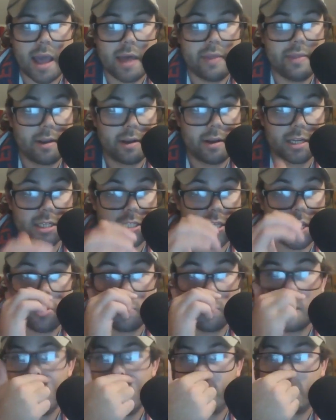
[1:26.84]
And they're going to say,
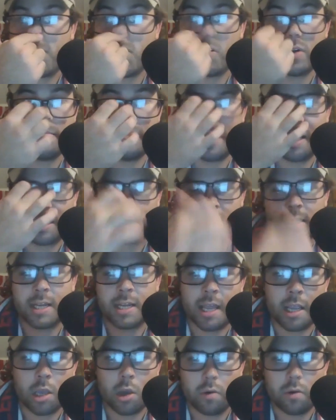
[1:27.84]
You're going to have 30 minutes
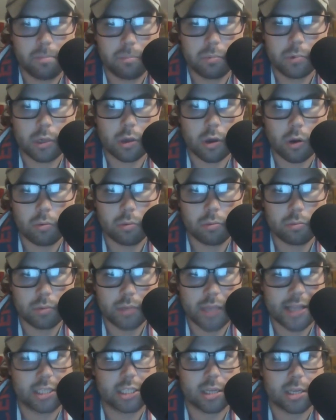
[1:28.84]
today. Go go
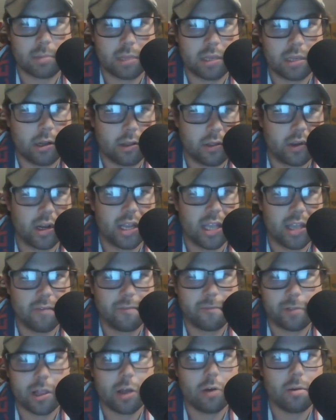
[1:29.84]
get something. You know, they're going to
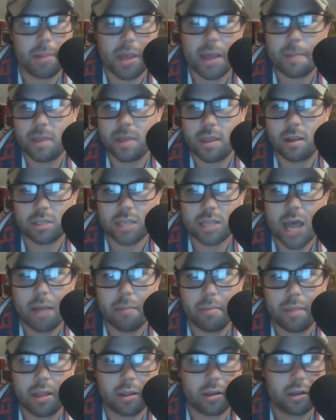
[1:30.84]
give Flo and Pepi their
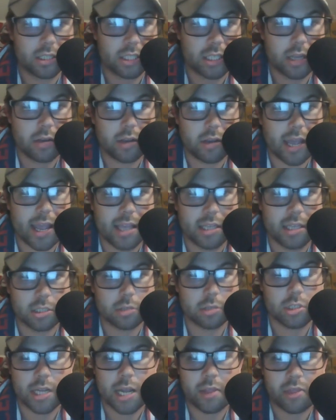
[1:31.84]
time. Then they're going to say, okay,
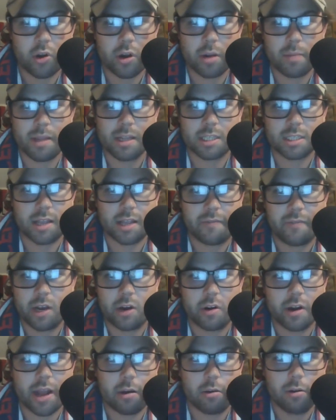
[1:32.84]
Jesus, you got 30 minutes today,
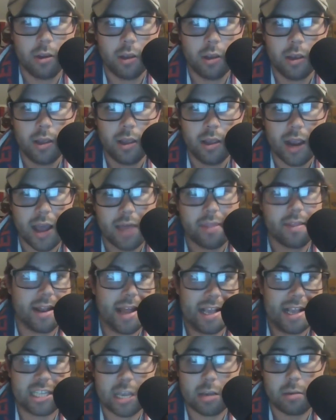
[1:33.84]
figure it out. And the
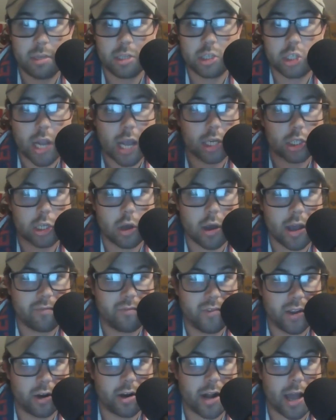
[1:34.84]
next it will be Josh, go
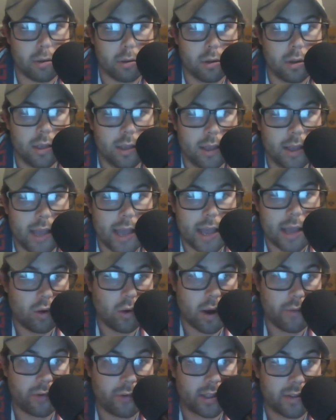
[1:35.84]
ahead, figure it out. And
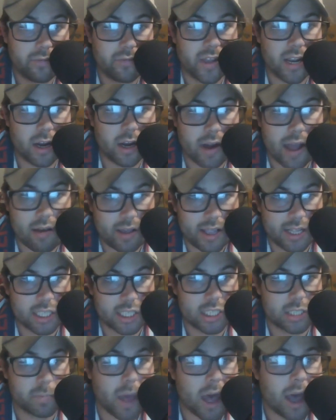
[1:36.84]
whoever can figure it out
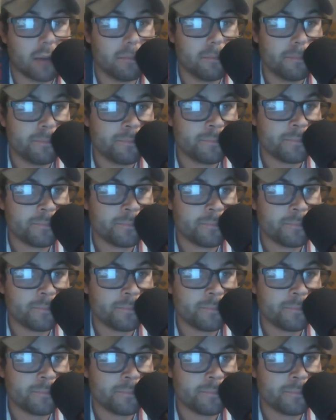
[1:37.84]
gets a spot.